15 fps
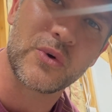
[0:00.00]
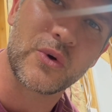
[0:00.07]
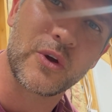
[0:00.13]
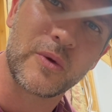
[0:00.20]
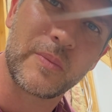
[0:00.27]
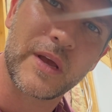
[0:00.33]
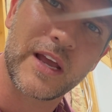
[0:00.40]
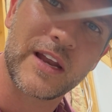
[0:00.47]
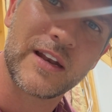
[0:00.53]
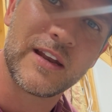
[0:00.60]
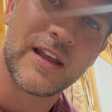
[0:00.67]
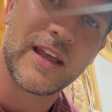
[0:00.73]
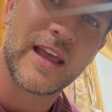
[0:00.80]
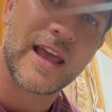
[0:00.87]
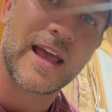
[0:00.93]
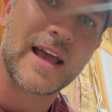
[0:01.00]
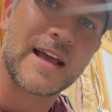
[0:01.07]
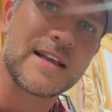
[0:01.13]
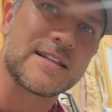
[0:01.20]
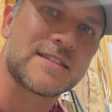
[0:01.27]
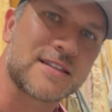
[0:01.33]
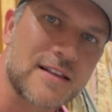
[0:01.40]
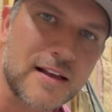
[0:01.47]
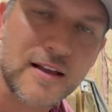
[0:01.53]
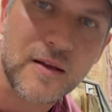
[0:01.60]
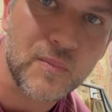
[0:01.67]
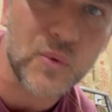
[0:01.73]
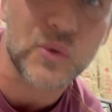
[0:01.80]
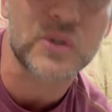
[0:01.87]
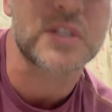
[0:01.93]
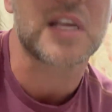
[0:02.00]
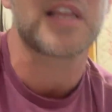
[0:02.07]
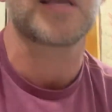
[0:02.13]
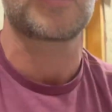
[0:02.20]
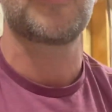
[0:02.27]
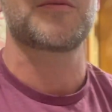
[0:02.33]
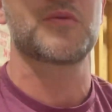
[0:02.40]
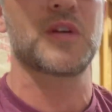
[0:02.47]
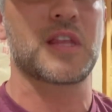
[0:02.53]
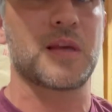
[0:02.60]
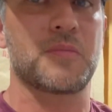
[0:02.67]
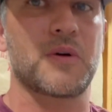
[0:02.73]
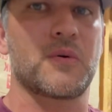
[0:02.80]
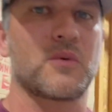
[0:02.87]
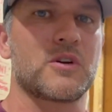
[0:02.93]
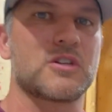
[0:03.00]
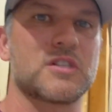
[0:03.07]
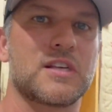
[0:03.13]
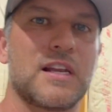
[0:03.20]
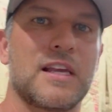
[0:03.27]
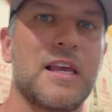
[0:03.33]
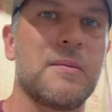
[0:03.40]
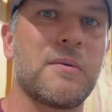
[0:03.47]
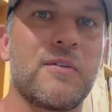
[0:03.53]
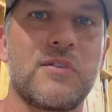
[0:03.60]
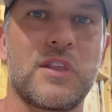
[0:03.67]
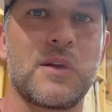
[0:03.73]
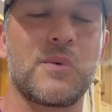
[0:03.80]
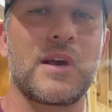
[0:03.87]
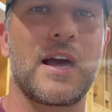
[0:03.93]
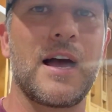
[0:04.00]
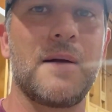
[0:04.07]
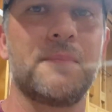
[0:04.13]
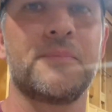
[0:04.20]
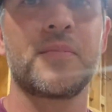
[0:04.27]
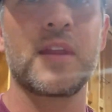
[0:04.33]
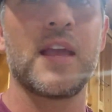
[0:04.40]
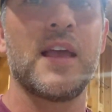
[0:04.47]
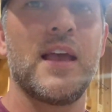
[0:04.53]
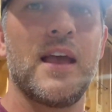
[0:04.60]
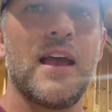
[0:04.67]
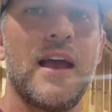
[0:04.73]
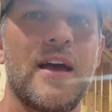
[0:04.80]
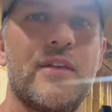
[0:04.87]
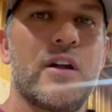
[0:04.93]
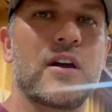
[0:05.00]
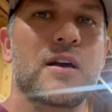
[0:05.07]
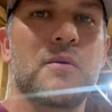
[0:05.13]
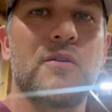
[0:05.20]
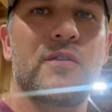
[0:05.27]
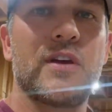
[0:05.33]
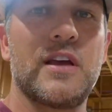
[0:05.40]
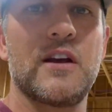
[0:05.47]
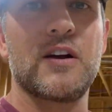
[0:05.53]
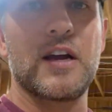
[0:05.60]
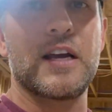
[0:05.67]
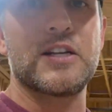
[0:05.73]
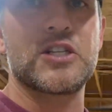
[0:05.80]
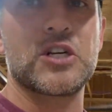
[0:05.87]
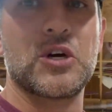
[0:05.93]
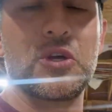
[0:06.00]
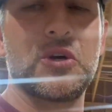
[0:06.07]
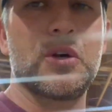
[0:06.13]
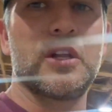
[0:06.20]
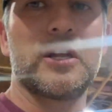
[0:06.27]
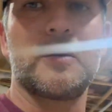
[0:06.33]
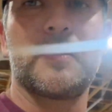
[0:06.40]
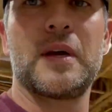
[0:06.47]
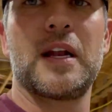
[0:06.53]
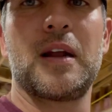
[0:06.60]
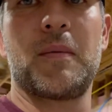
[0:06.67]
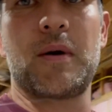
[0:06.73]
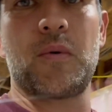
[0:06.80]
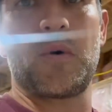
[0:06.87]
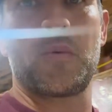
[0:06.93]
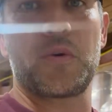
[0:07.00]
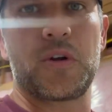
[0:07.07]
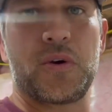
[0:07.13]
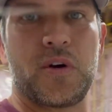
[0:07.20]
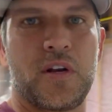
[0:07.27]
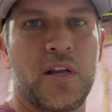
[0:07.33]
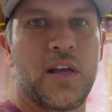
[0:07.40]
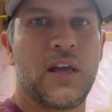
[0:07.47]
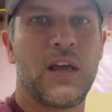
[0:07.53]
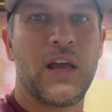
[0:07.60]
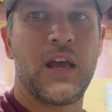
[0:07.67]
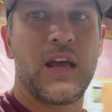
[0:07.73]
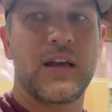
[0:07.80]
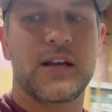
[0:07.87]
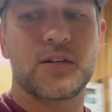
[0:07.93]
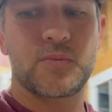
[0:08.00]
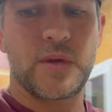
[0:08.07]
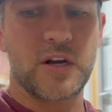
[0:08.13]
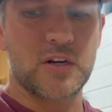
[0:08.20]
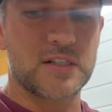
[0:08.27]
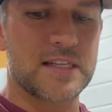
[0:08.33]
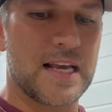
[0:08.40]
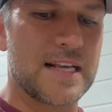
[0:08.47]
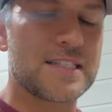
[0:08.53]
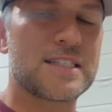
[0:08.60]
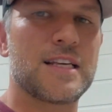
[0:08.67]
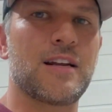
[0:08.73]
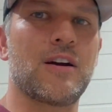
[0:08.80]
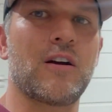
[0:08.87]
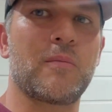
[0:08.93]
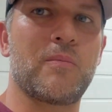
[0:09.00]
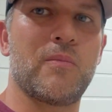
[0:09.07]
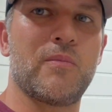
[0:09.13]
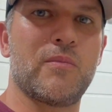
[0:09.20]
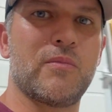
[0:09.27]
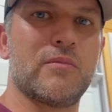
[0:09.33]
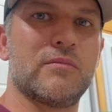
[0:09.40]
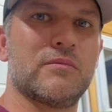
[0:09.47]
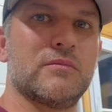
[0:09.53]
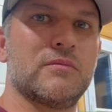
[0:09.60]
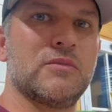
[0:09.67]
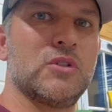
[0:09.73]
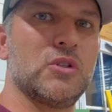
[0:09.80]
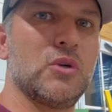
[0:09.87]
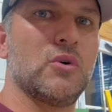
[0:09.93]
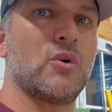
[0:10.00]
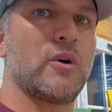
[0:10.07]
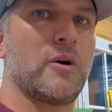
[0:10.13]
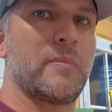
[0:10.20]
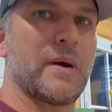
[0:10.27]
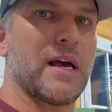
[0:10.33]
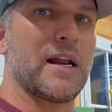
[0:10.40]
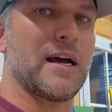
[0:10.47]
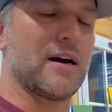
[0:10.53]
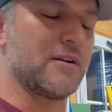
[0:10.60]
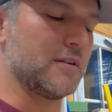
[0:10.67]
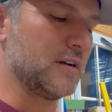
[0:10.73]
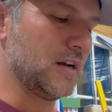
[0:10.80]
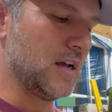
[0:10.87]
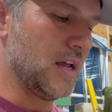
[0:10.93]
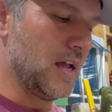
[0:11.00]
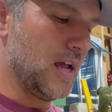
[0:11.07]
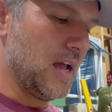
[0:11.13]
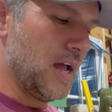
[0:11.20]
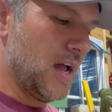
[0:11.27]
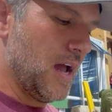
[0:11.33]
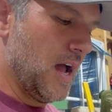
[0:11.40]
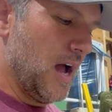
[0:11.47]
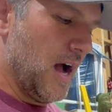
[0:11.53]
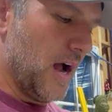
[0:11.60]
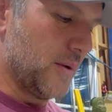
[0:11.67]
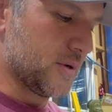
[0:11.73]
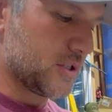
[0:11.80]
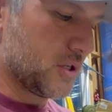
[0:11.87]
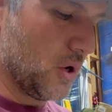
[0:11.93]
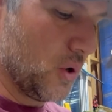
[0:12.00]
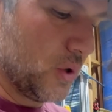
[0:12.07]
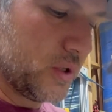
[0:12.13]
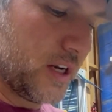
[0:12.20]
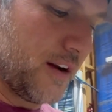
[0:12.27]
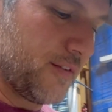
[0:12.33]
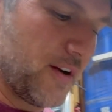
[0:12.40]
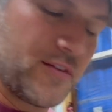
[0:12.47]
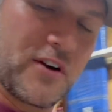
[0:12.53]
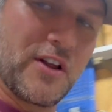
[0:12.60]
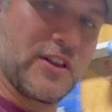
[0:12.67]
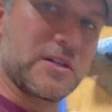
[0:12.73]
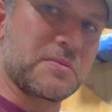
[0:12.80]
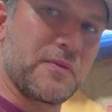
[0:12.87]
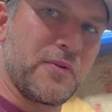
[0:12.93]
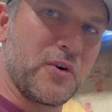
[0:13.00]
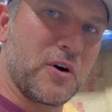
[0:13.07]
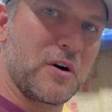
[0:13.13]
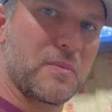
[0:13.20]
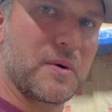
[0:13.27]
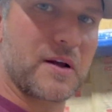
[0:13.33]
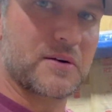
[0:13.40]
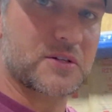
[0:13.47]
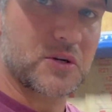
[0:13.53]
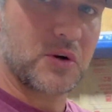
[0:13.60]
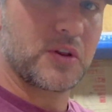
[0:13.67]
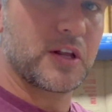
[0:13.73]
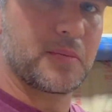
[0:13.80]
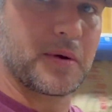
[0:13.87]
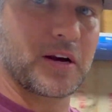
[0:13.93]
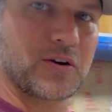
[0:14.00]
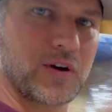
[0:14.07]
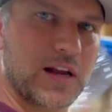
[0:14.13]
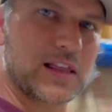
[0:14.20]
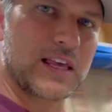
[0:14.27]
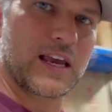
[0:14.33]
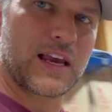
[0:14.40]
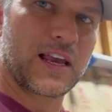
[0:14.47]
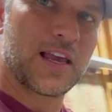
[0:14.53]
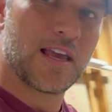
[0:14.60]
oil pan has a bolt set that comes with it, but we're just gonna keep everything we got. And then I'll come over here and show you a little bit about what we're doing, because we are testing our new oil pan out. I was told, and I've never done this before, but I was told it'd be a great thing